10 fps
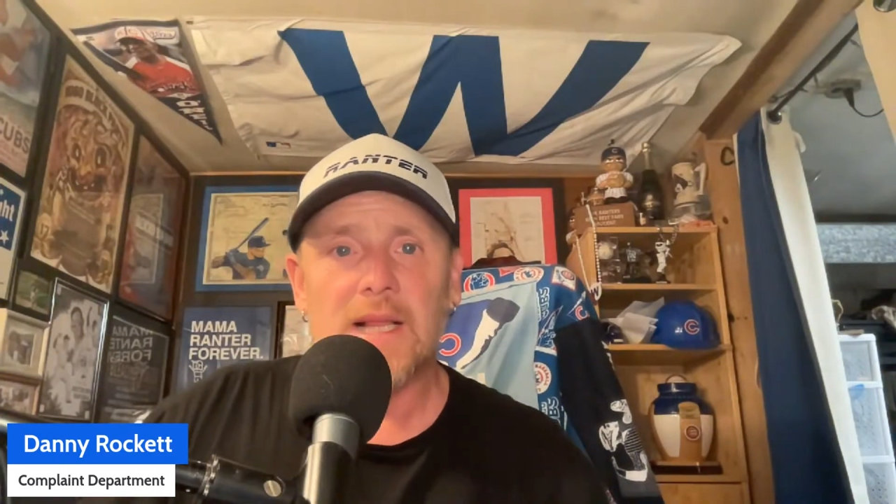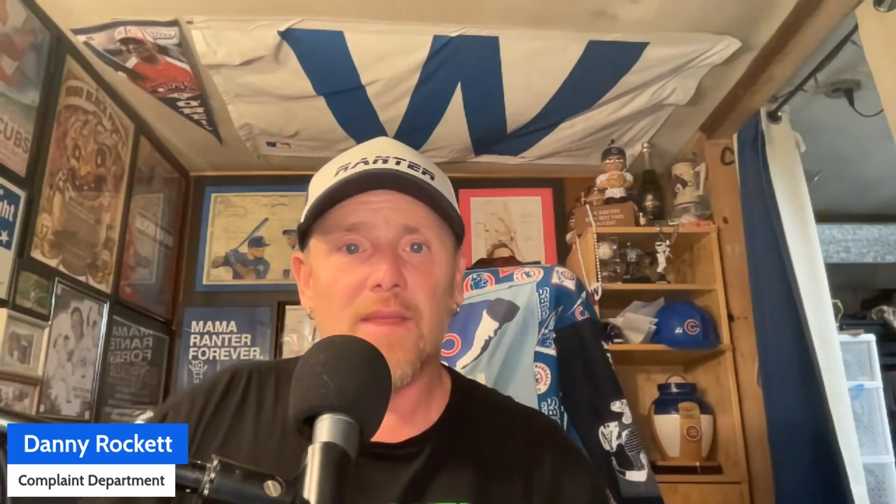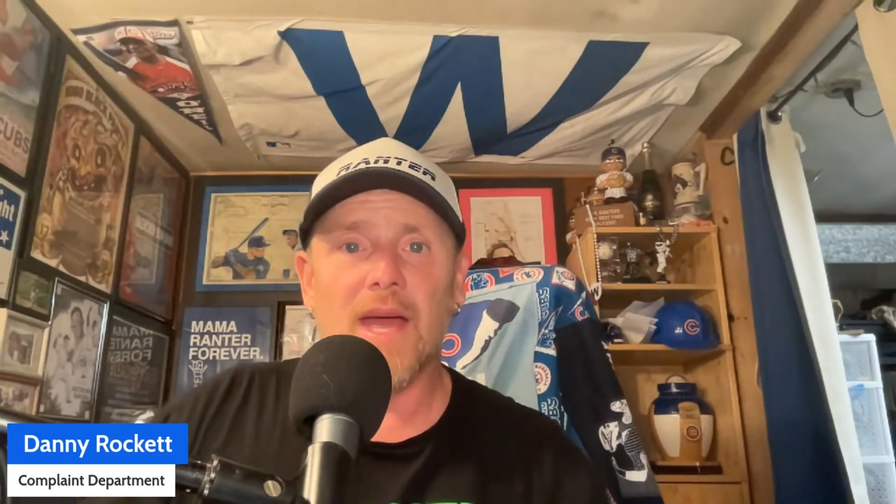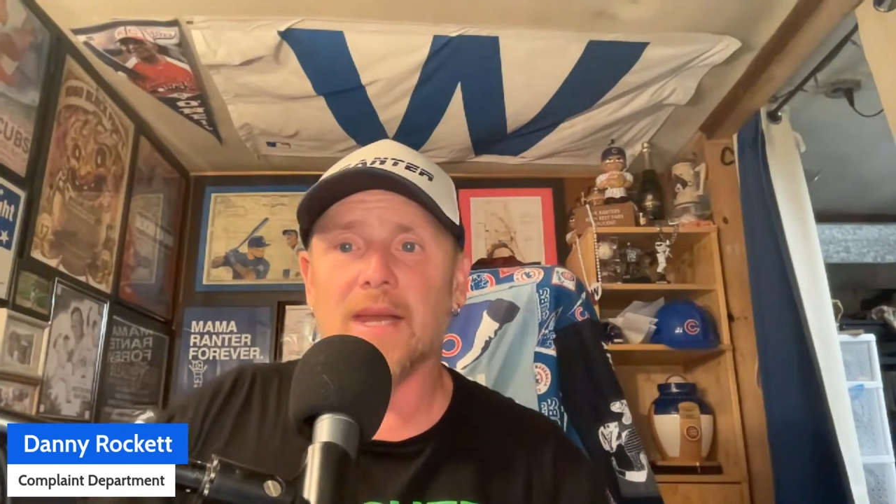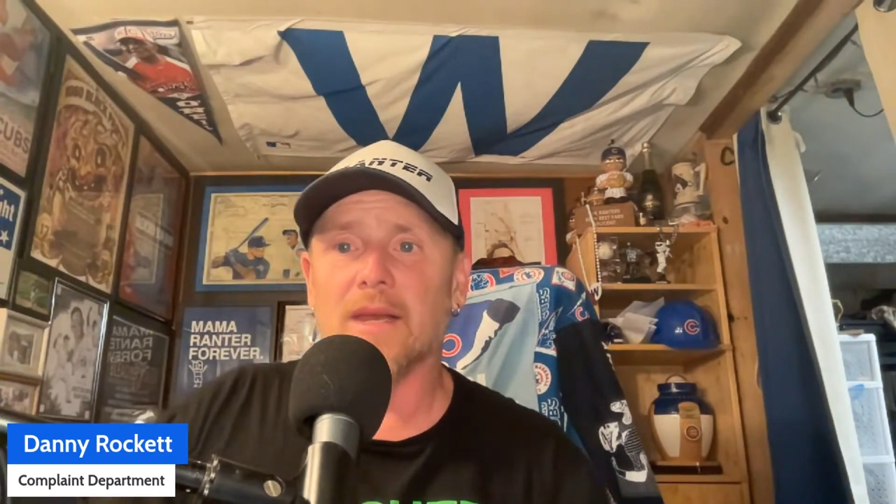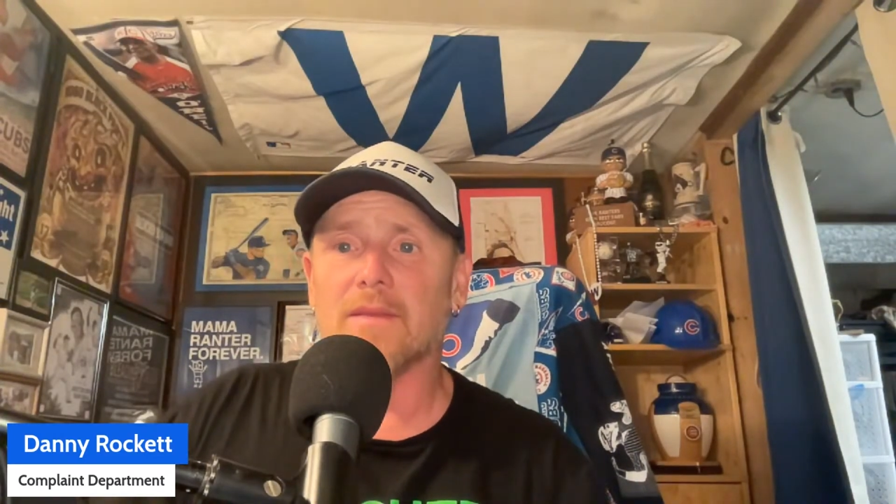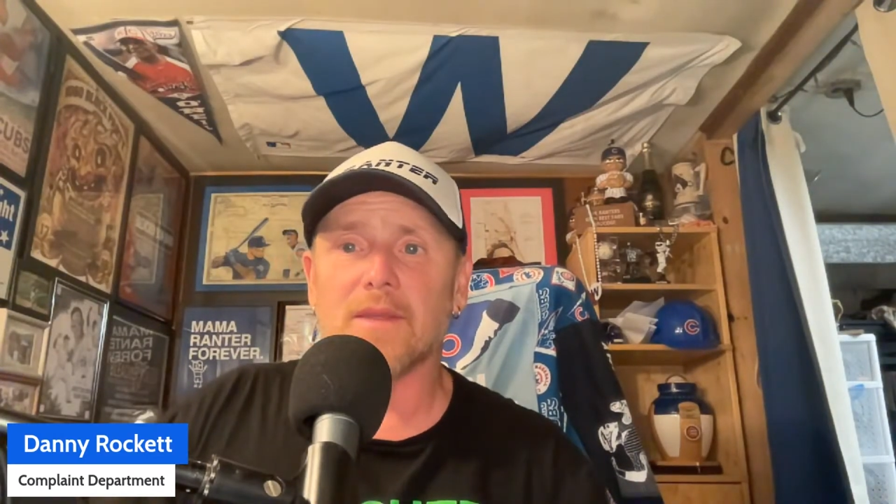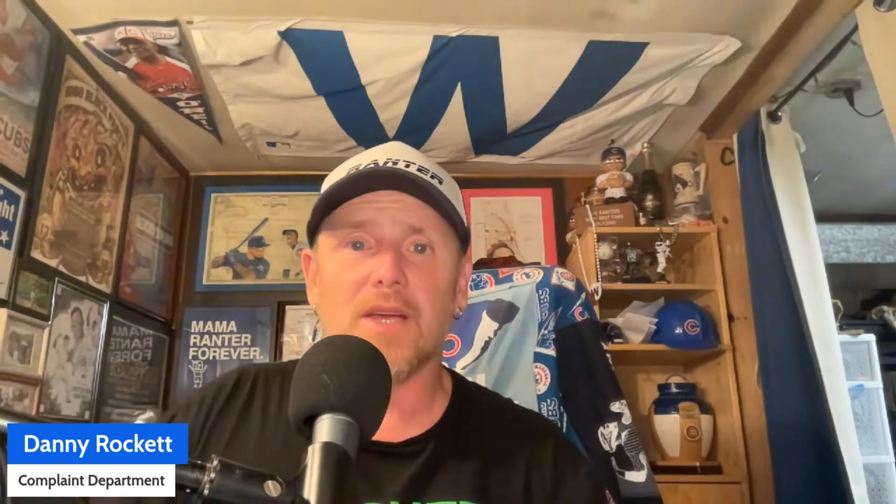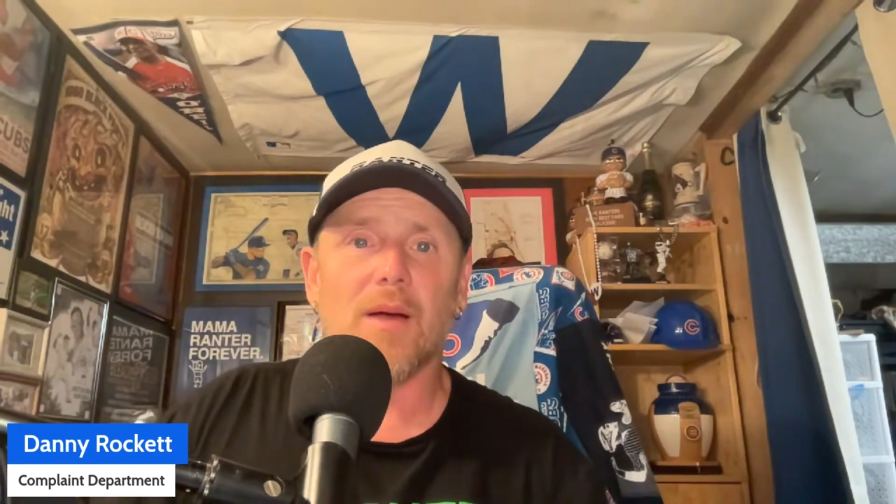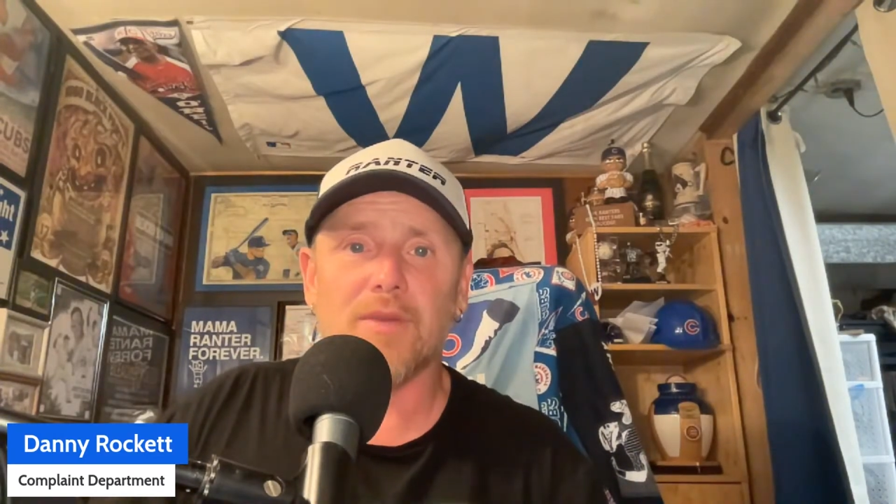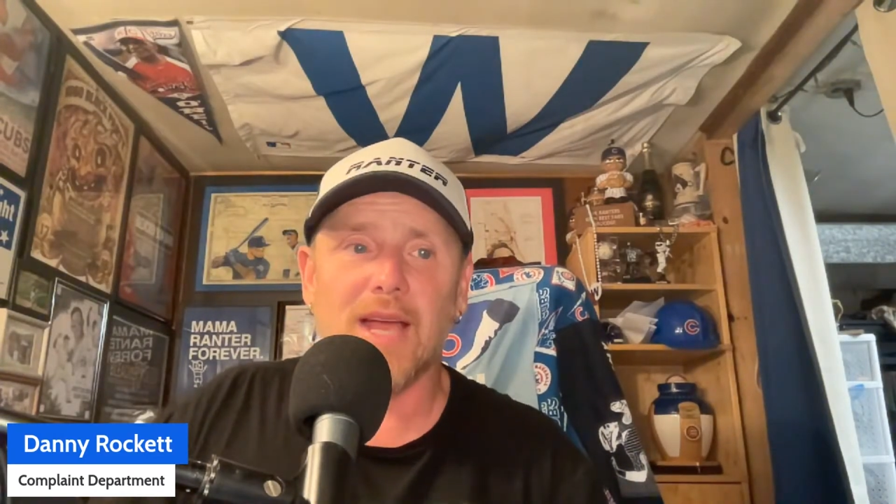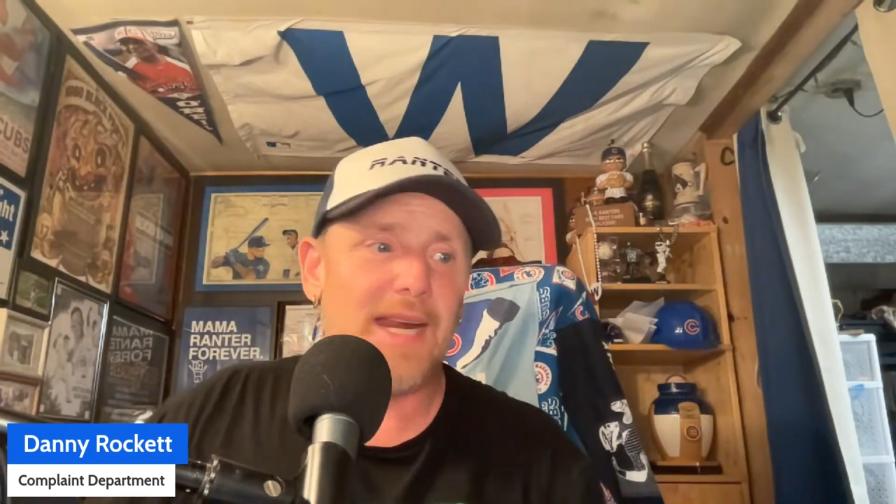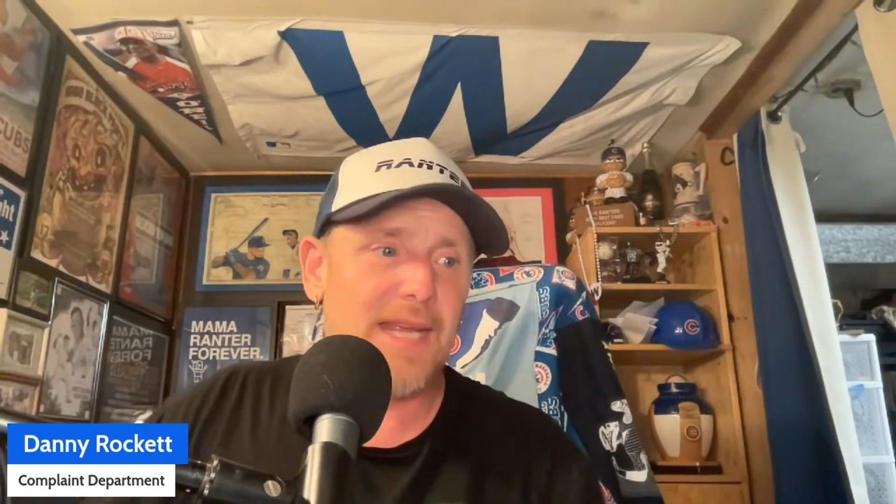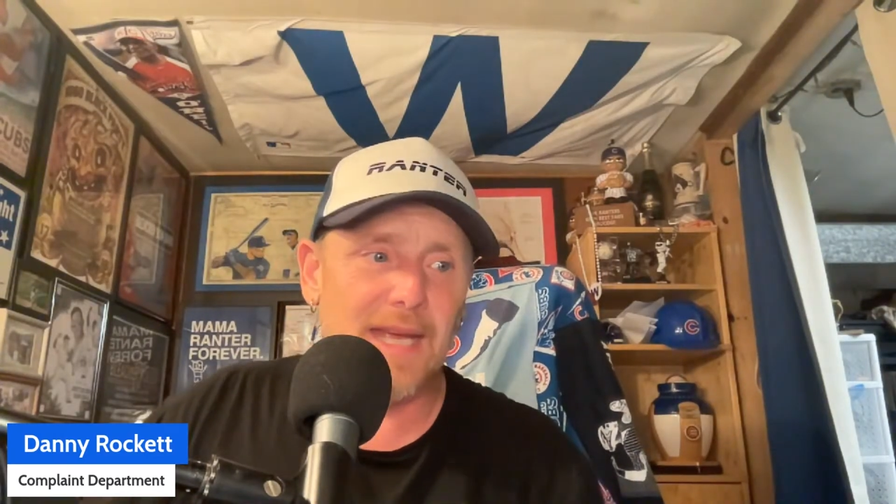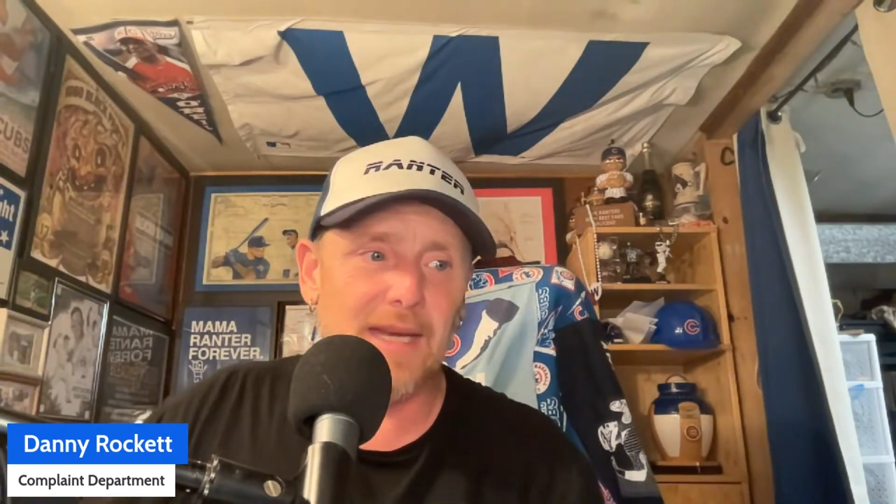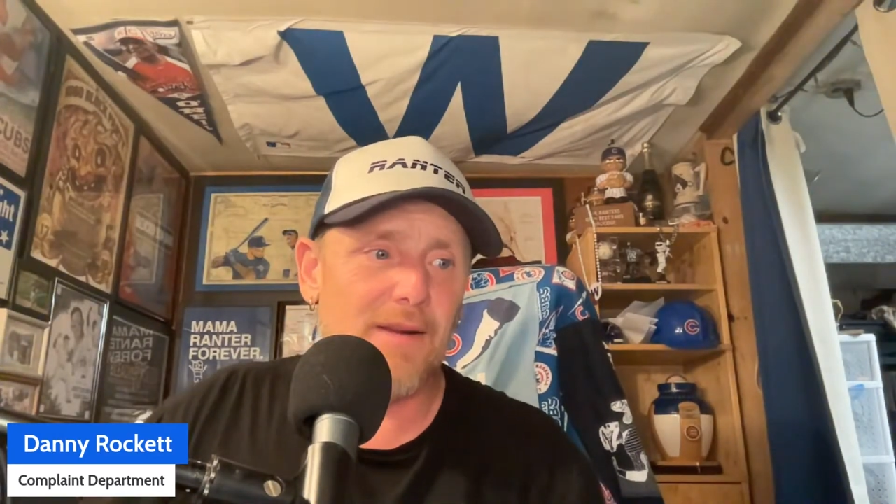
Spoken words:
then the Cubs got to get